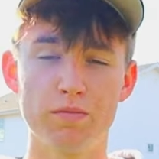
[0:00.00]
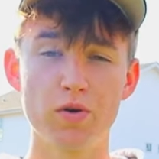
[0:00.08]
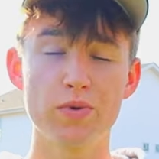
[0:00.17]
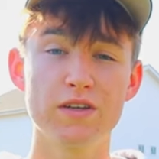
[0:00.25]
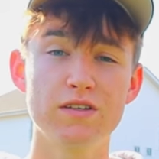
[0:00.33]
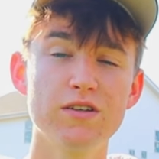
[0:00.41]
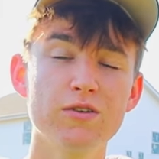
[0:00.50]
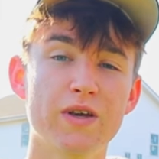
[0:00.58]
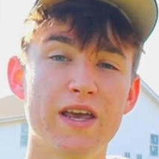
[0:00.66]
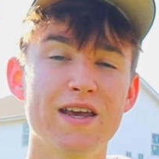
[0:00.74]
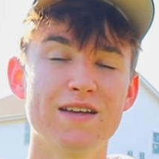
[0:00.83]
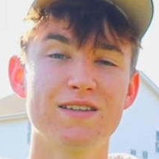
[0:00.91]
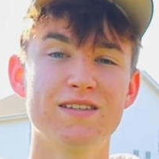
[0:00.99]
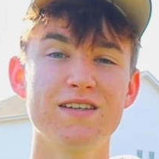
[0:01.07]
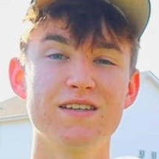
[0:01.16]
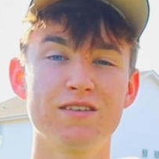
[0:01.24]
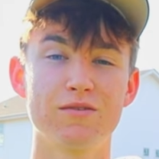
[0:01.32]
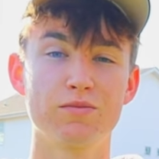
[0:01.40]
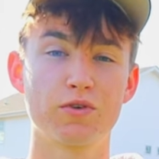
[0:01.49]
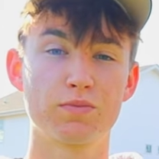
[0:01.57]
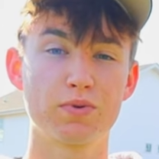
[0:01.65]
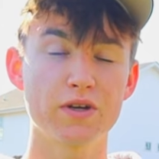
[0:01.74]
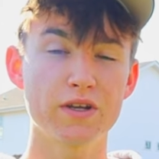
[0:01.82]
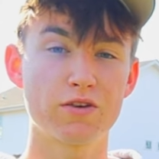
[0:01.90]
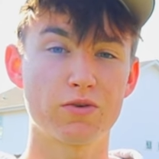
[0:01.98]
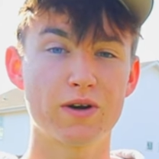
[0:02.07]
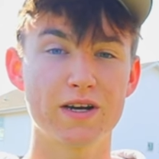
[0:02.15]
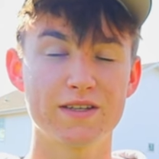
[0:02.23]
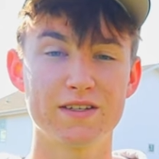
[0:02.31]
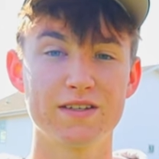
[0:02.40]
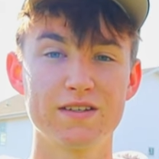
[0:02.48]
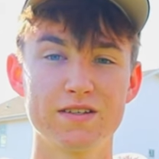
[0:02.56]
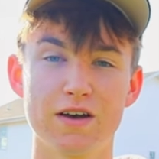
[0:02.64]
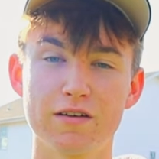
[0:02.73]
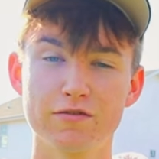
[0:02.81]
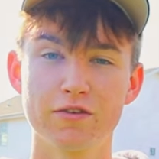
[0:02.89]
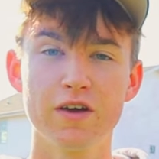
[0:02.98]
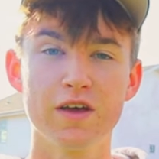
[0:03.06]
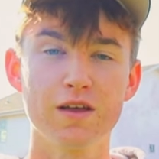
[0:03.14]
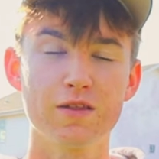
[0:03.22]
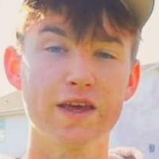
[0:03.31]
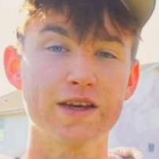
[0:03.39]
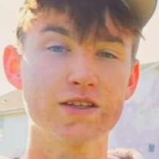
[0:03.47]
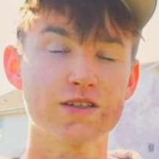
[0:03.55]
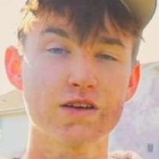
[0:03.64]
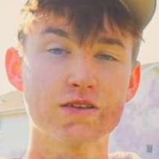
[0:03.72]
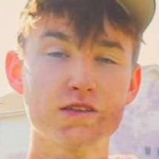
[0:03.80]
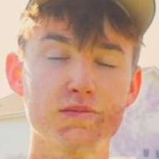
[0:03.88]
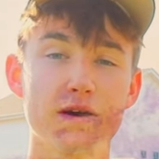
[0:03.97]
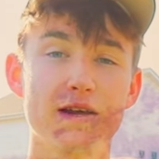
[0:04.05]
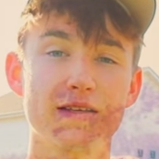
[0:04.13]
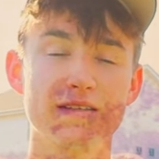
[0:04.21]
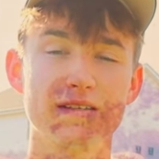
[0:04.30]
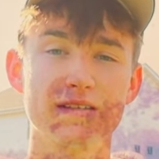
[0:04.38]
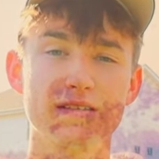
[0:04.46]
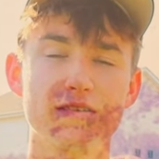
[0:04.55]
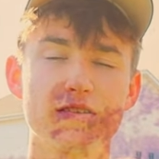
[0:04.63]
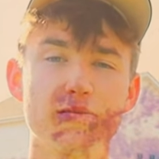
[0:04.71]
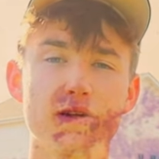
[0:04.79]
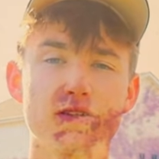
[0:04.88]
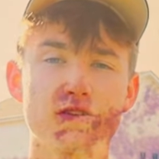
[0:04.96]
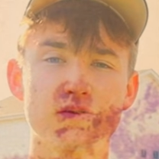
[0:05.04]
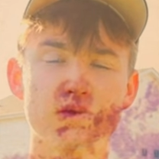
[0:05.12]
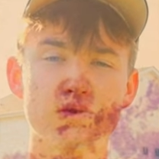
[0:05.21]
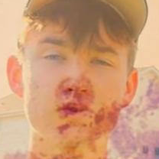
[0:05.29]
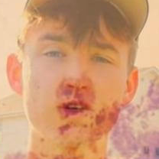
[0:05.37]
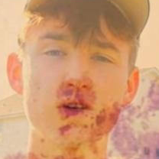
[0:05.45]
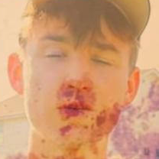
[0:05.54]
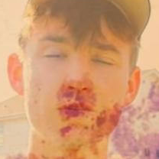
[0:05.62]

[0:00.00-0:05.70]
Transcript: But we still can see some pretty crazy stuff, like sunspots, and sunspots are little dark